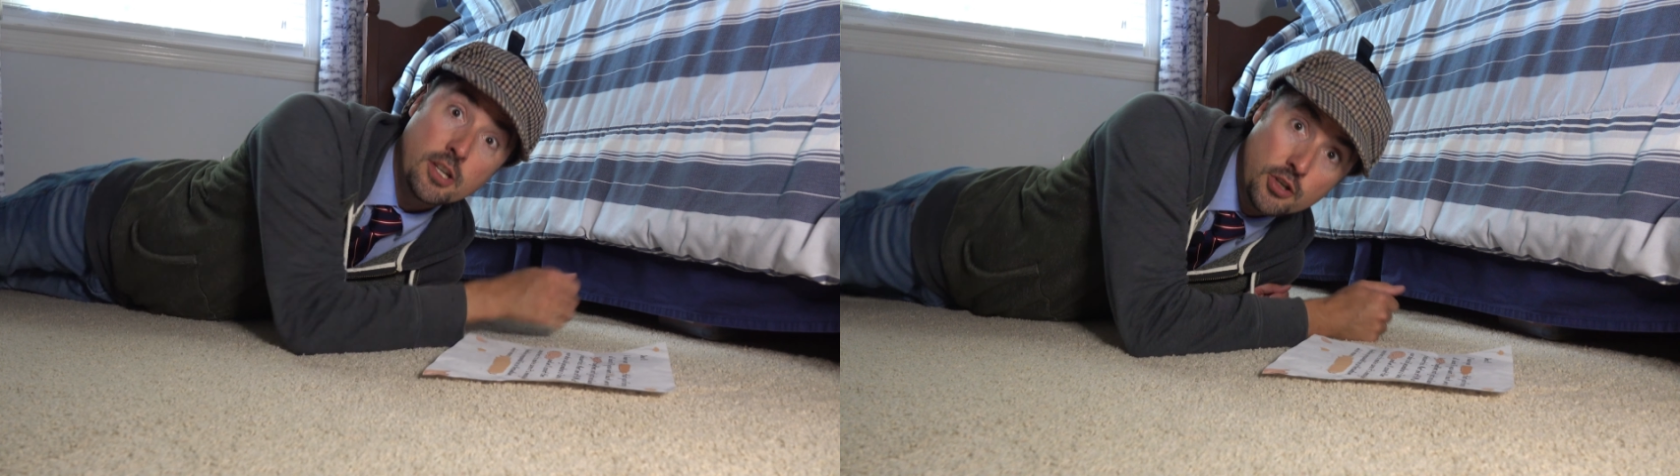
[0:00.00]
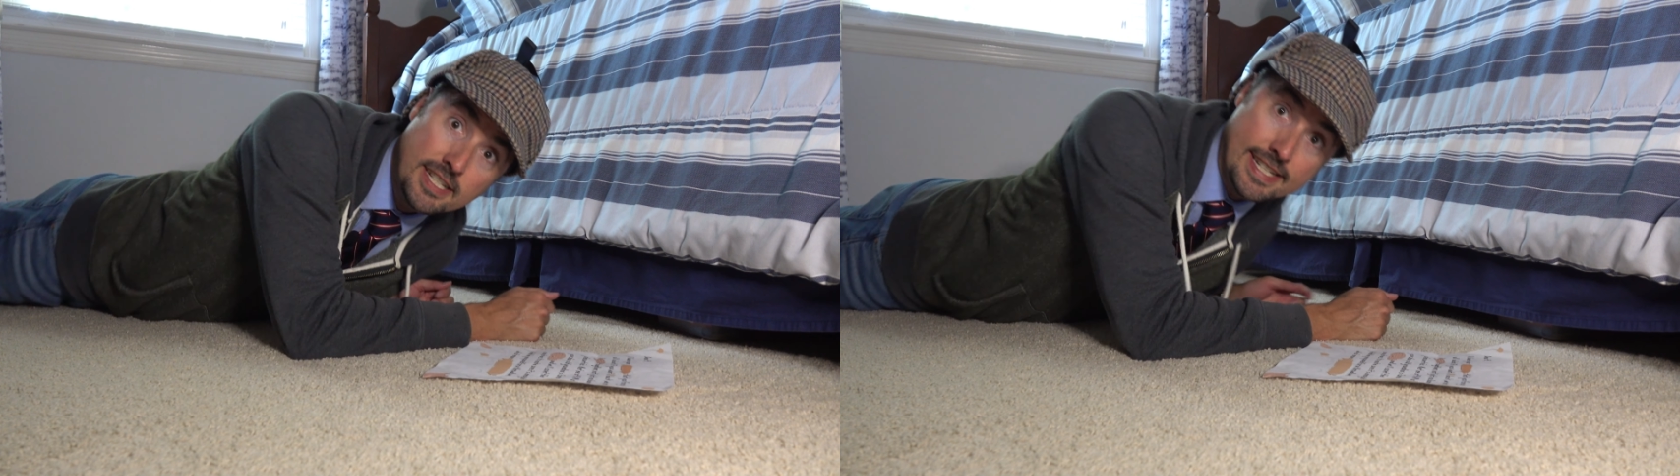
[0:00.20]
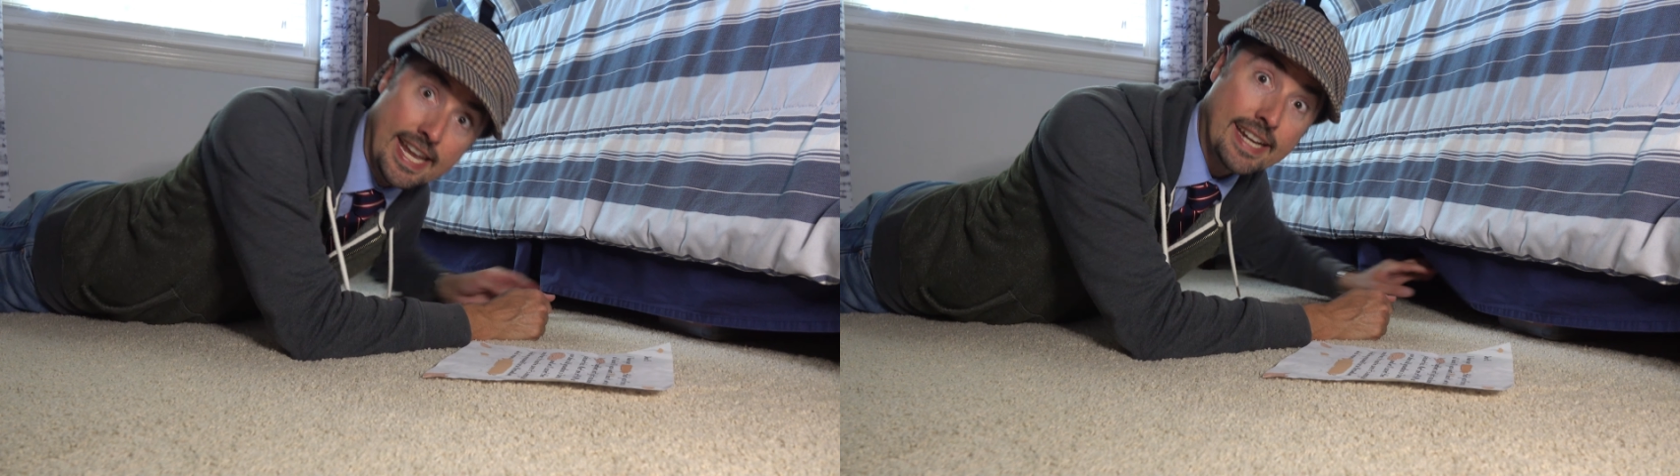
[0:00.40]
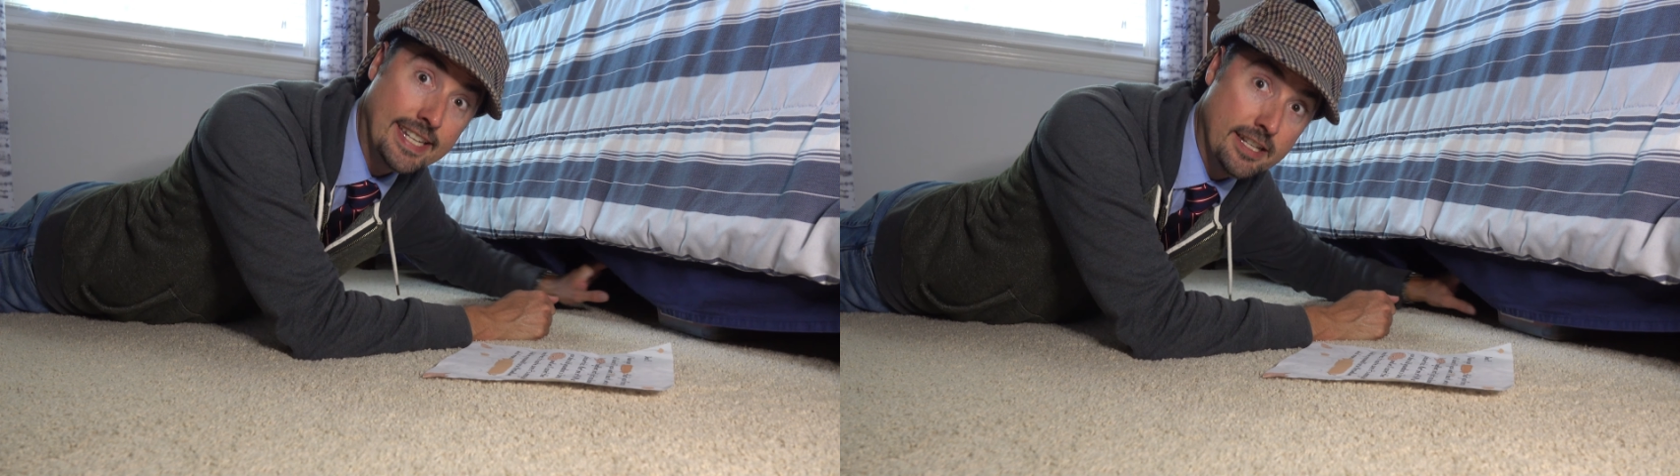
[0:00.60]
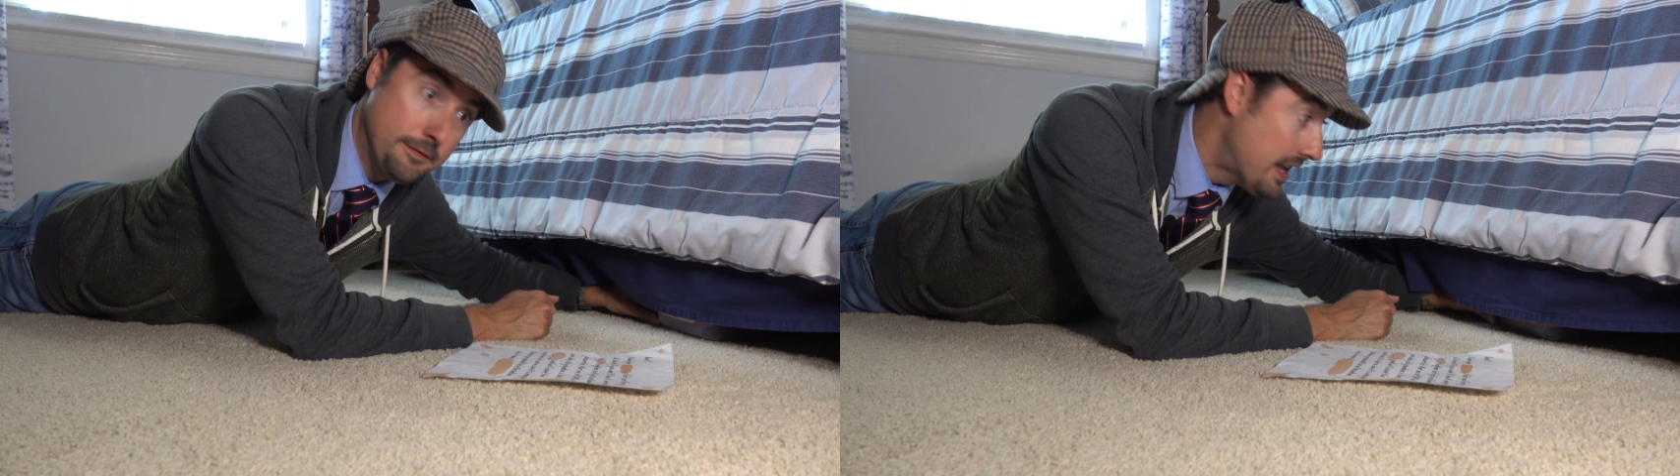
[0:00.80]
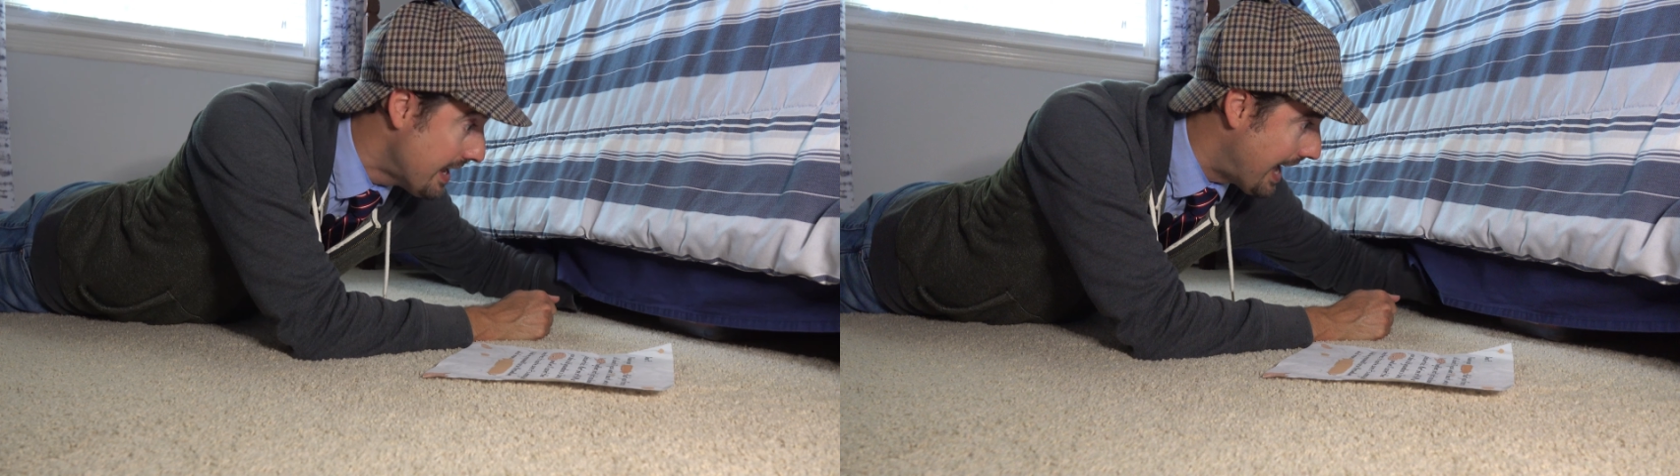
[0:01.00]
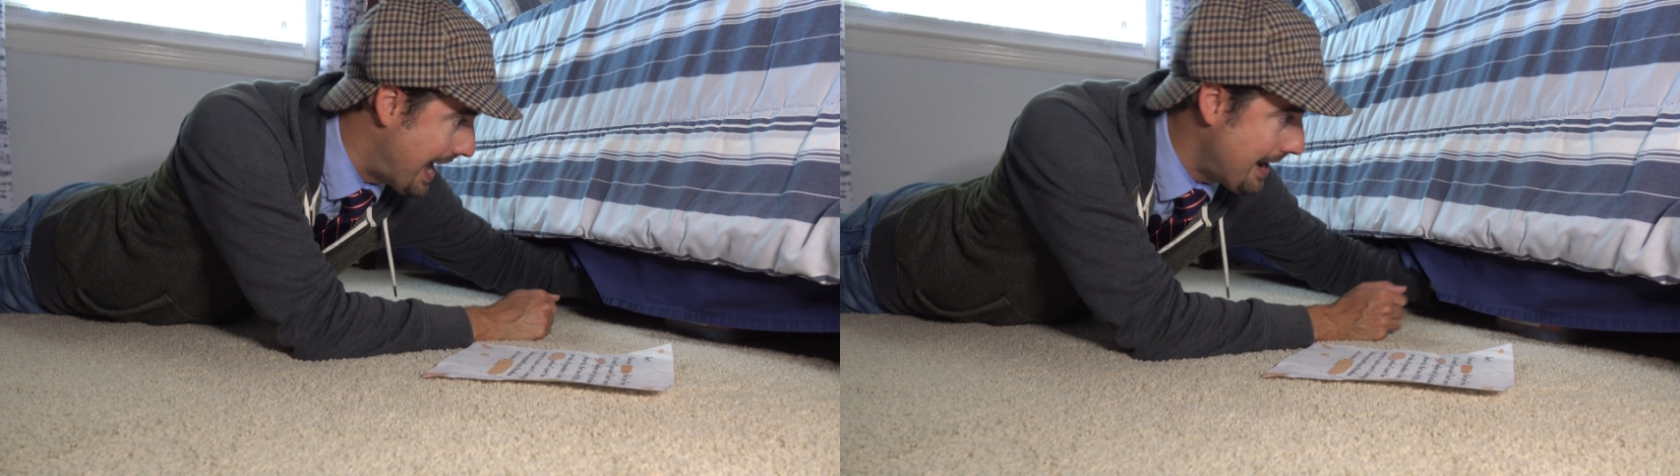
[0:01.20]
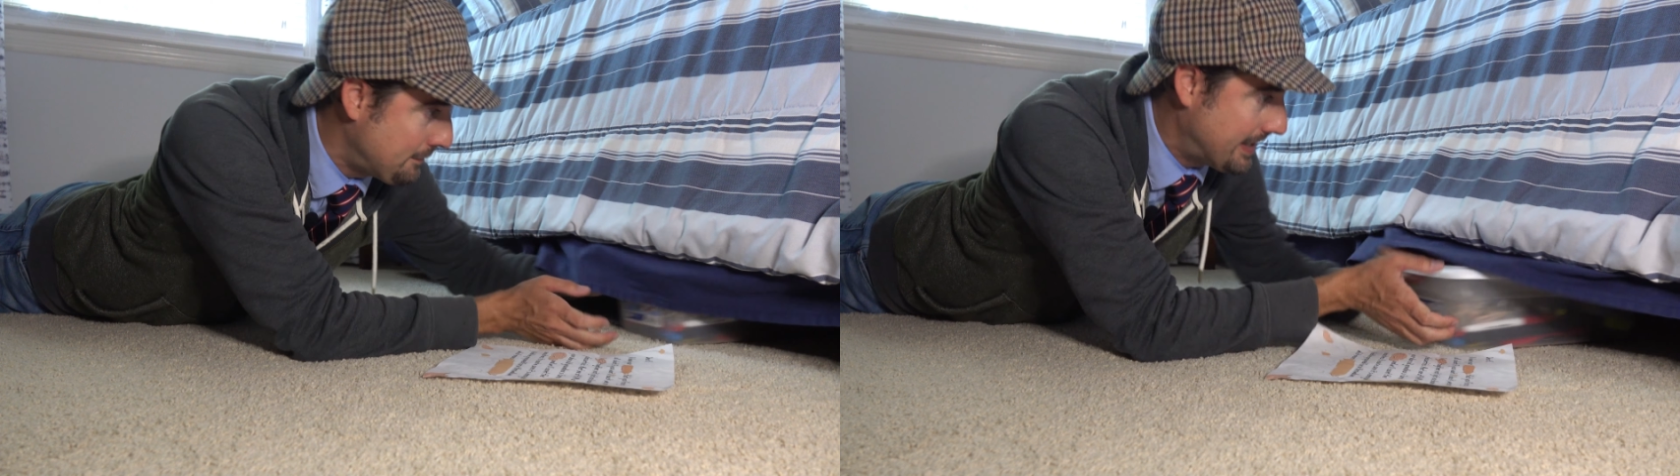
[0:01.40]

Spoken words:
good detective, I have to